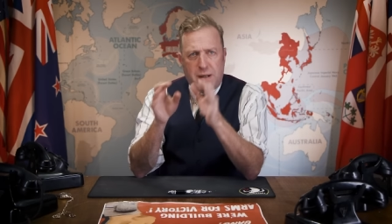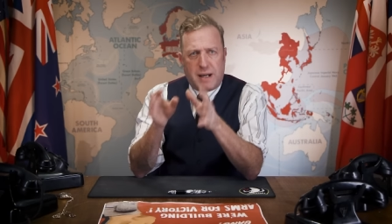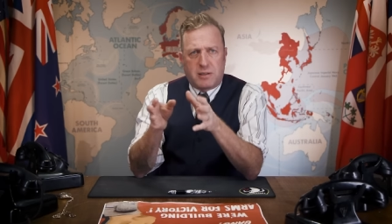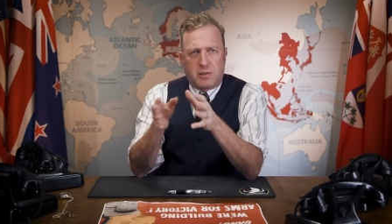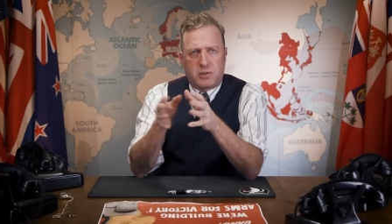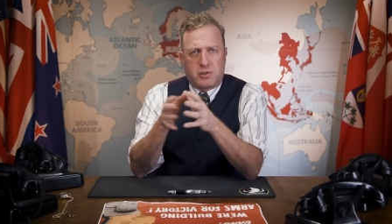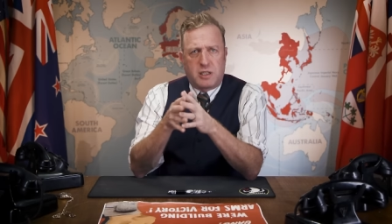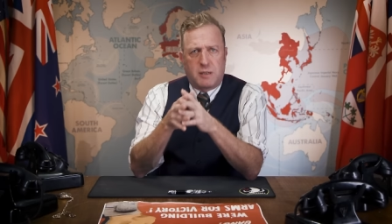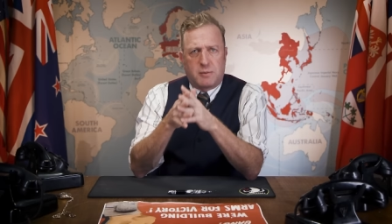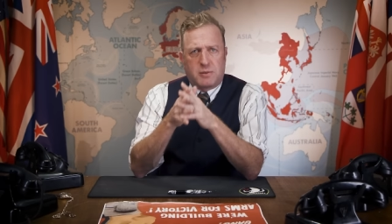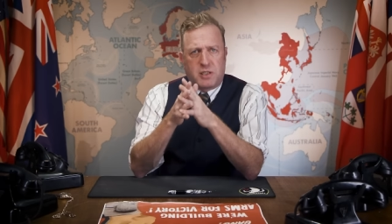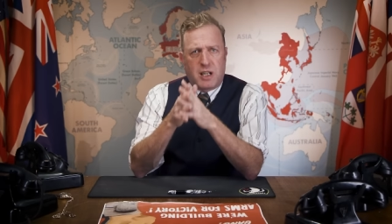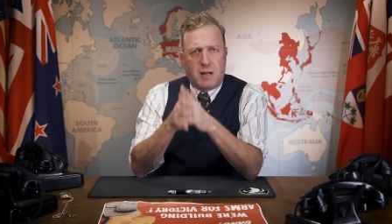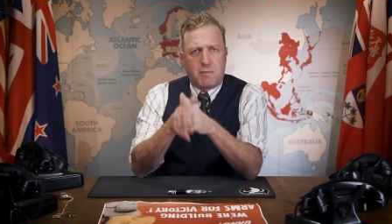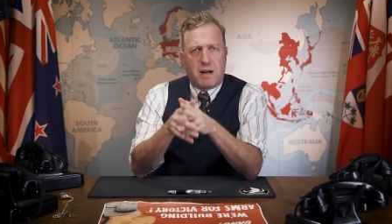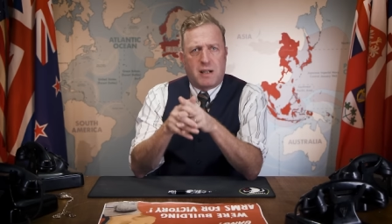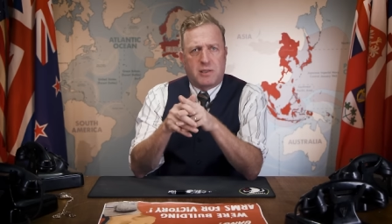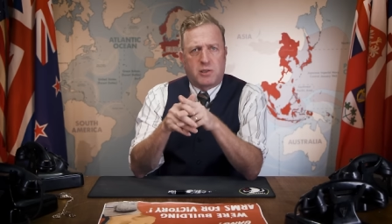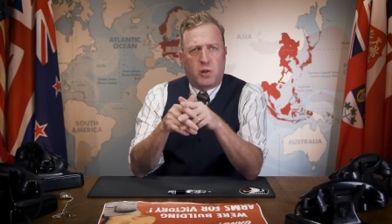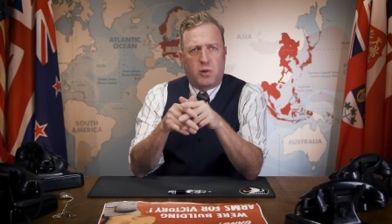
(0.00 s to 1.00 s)
battleships
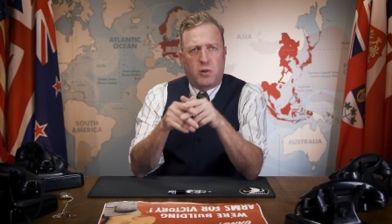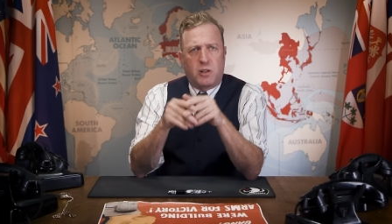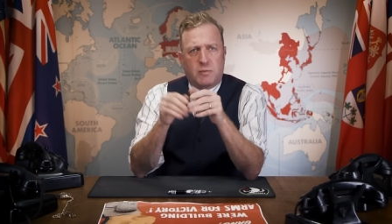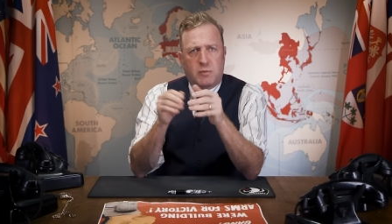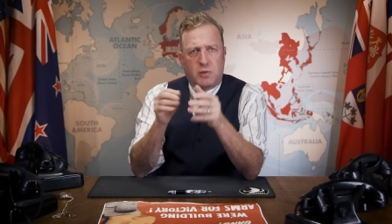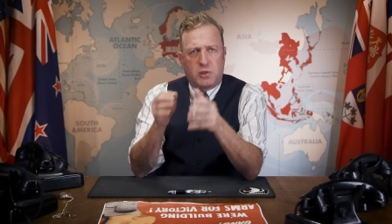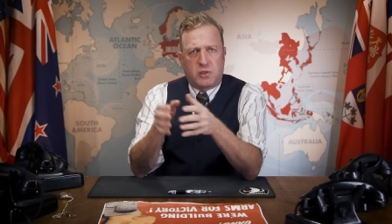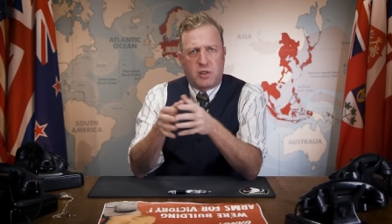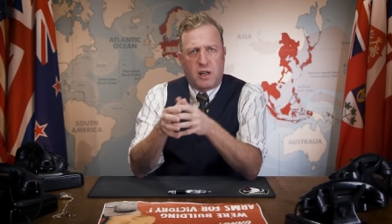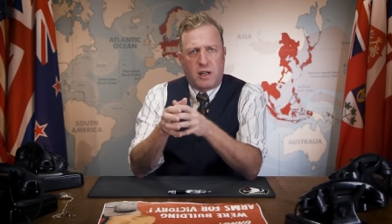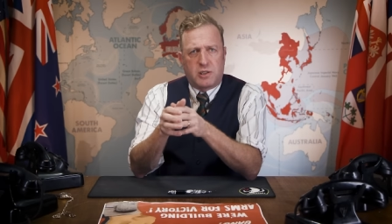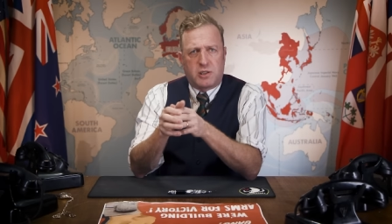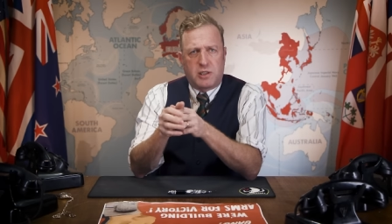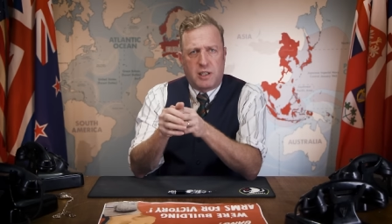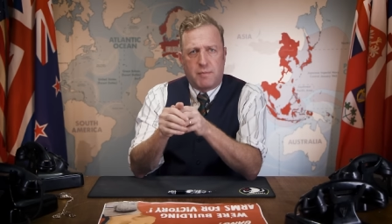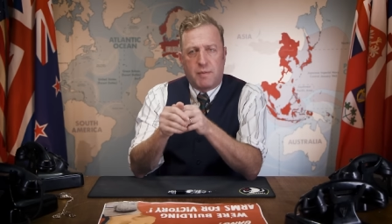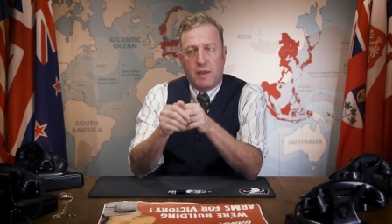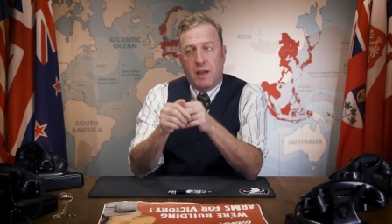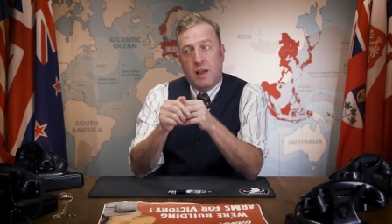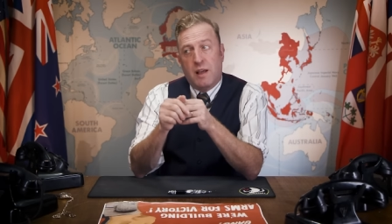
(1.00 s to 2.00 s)
Yamato and
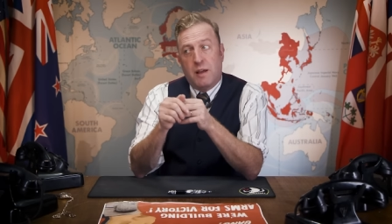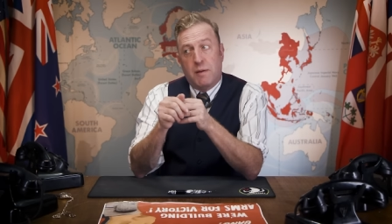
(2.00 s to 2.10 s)
Musashi,